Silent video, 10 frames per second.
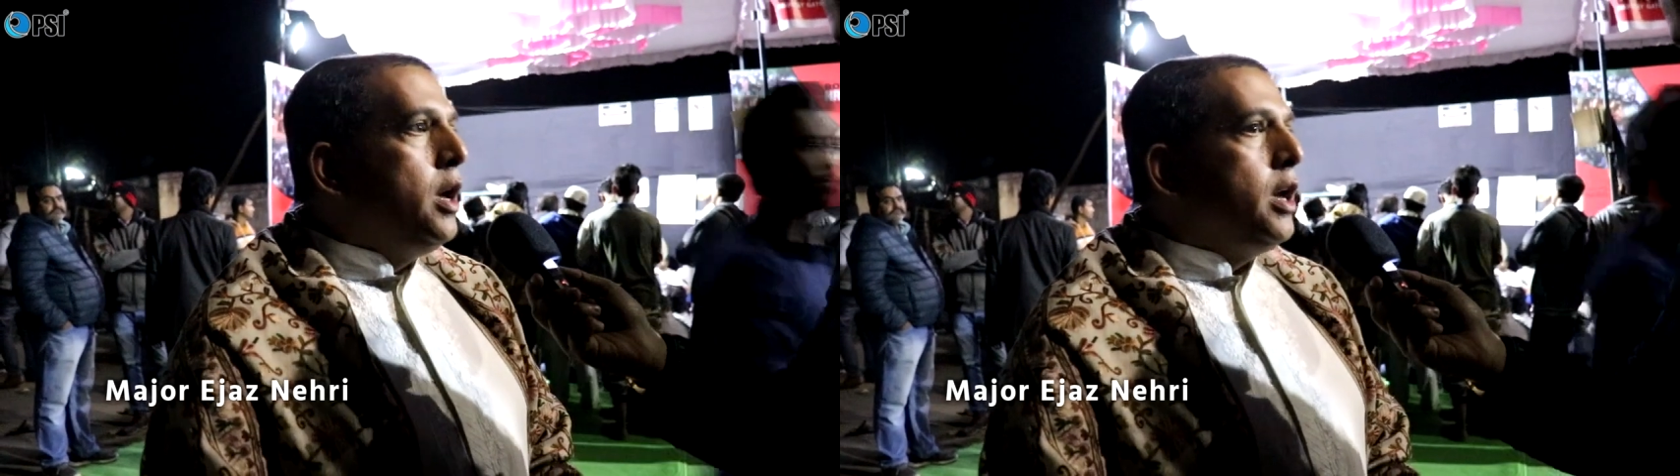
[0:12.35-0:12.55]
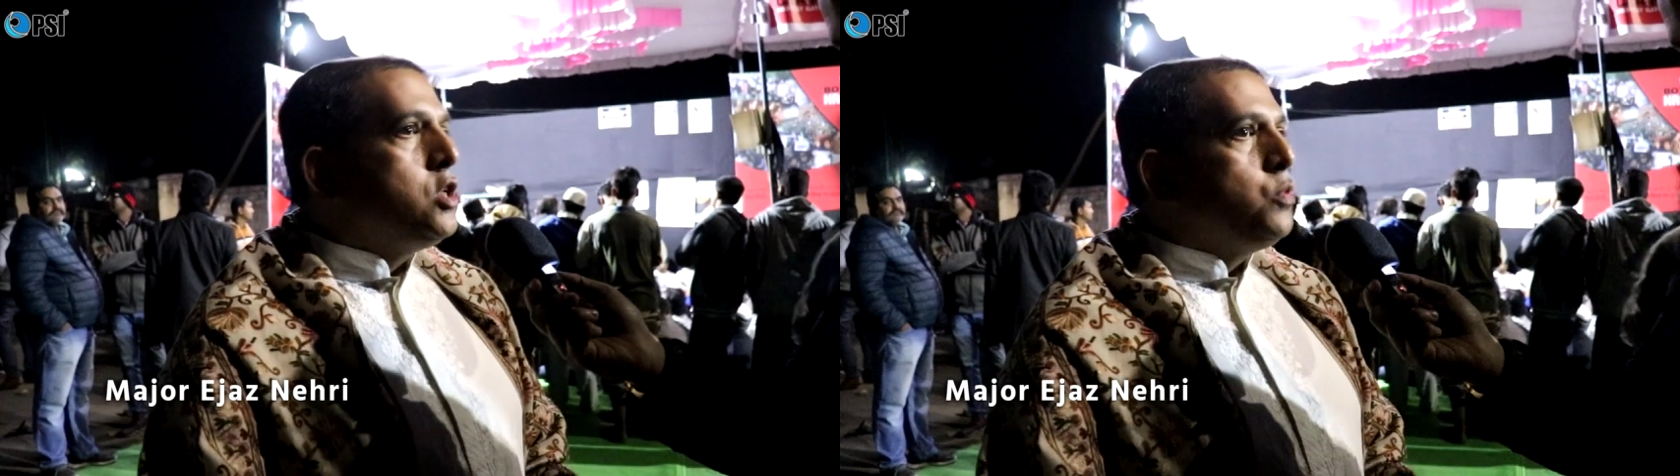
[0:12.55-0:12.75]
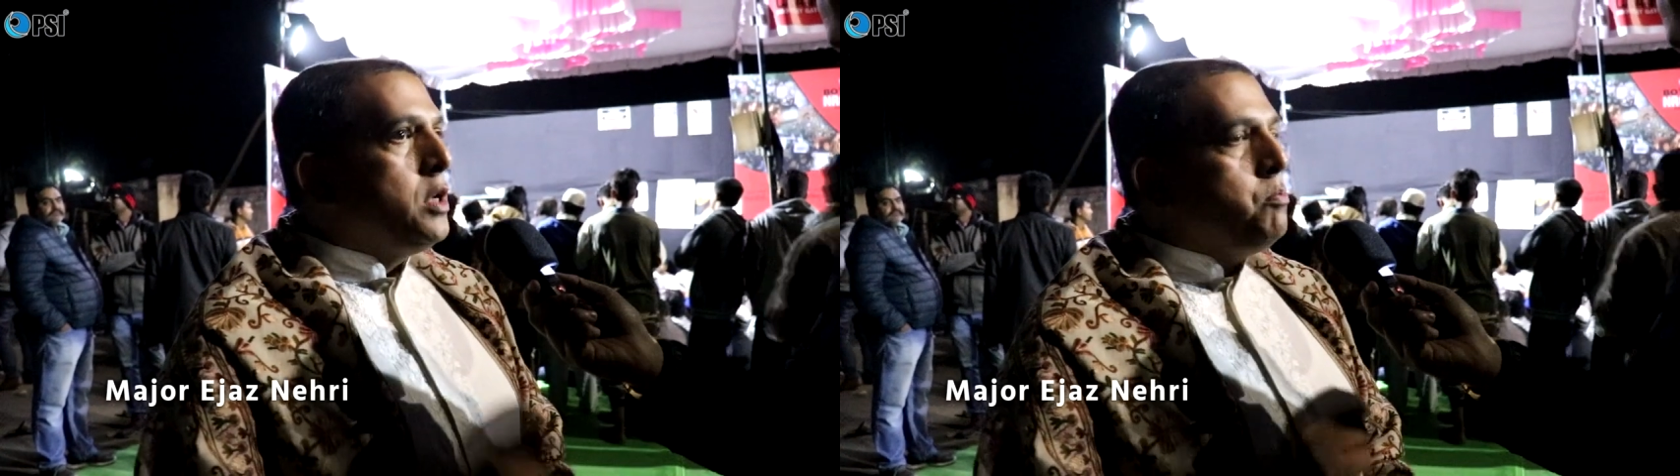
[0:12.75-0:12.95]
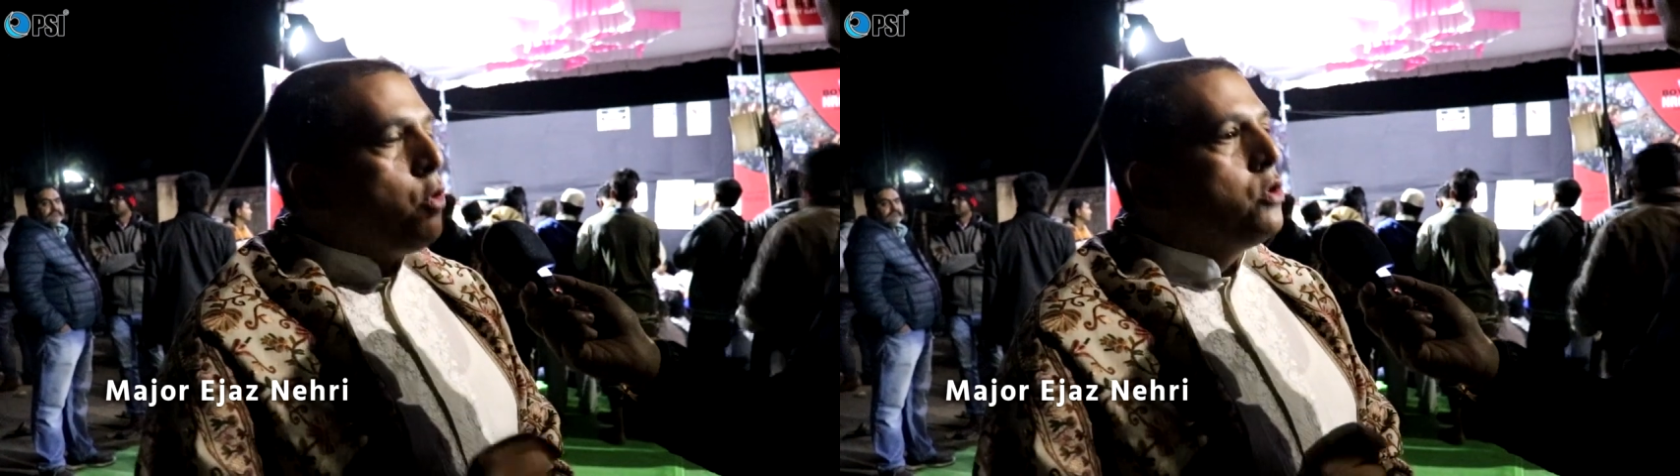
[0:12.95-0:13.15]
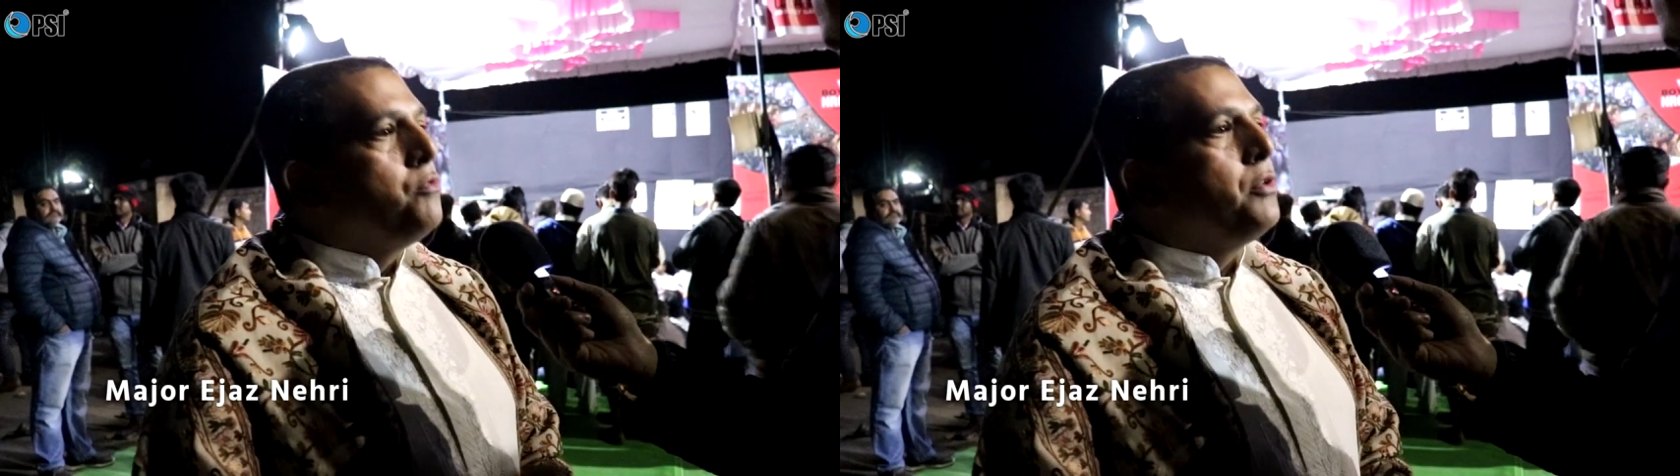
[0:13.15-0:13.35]
It's very
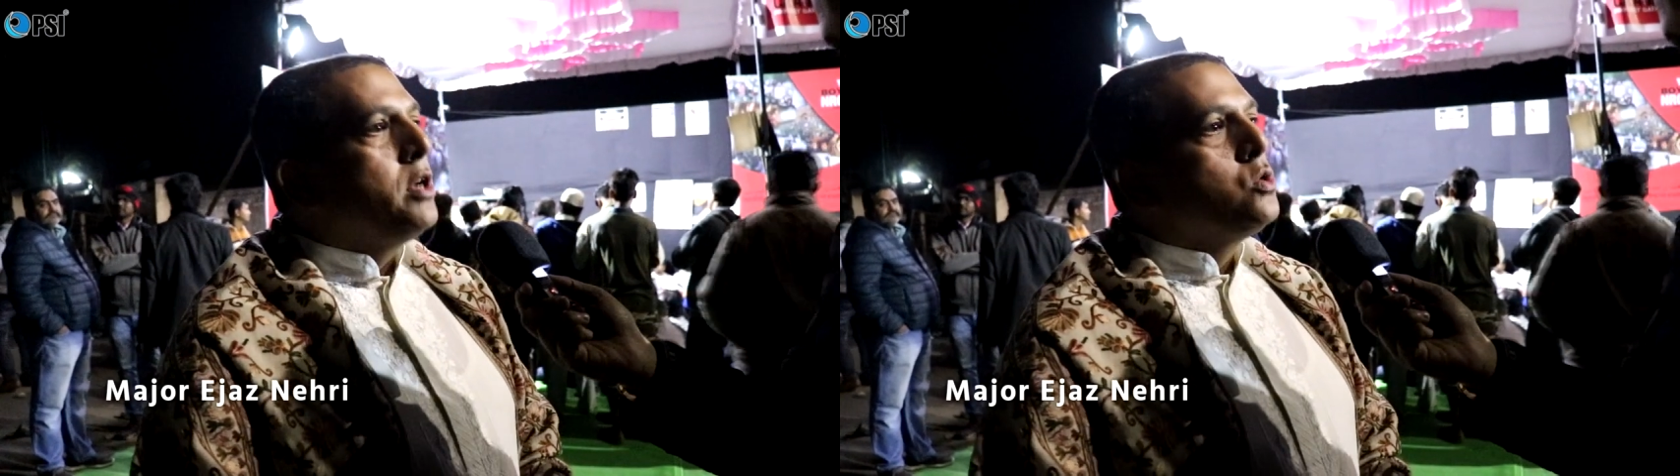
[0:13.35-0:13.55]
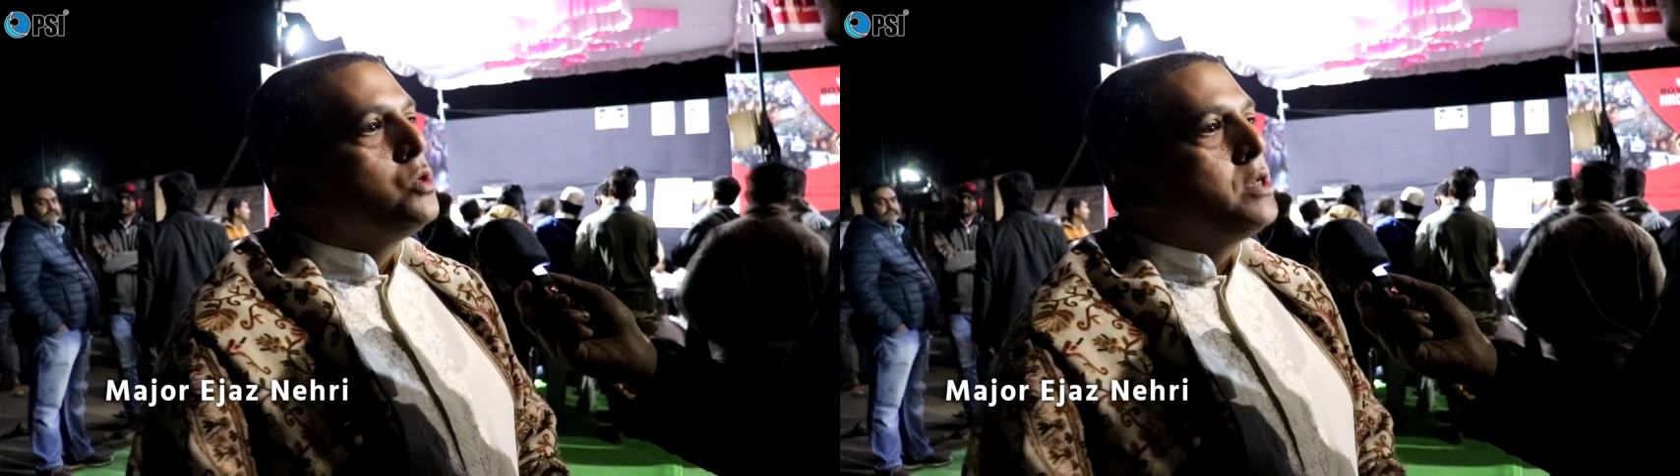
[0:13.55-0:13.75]
important for us to